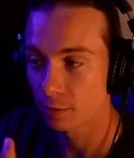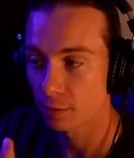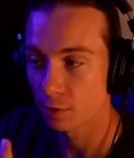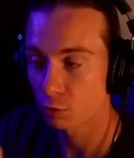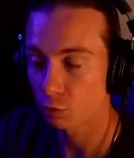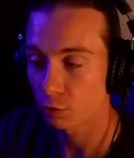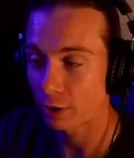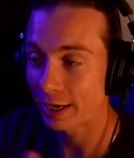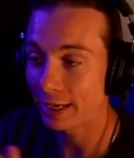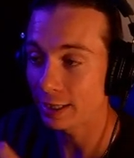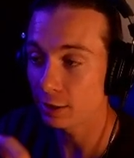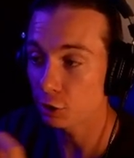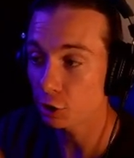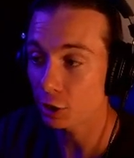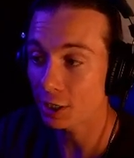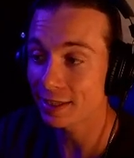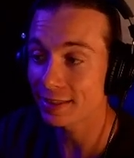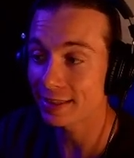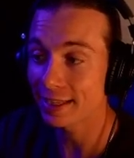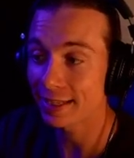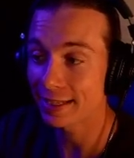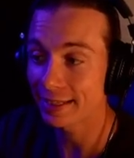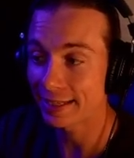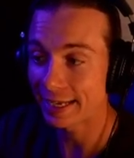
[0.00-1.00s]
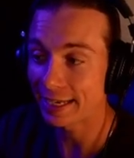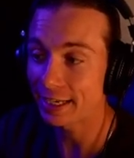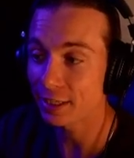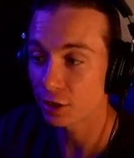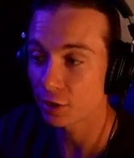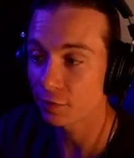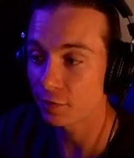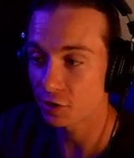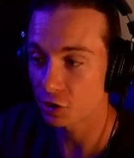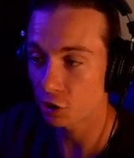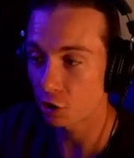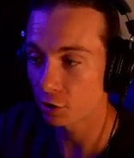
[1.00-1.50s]
right? Look at the length of
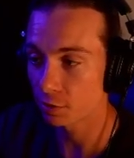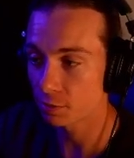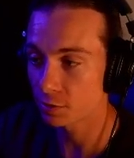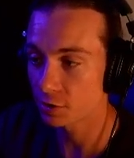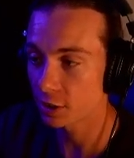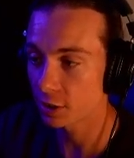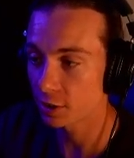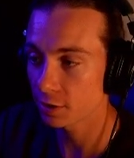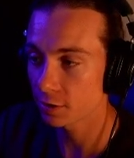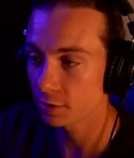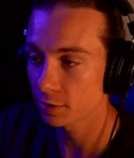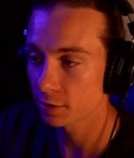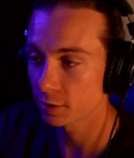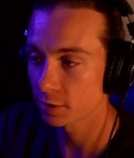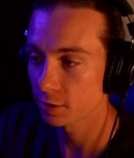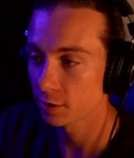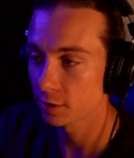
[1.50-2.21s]
his arms here.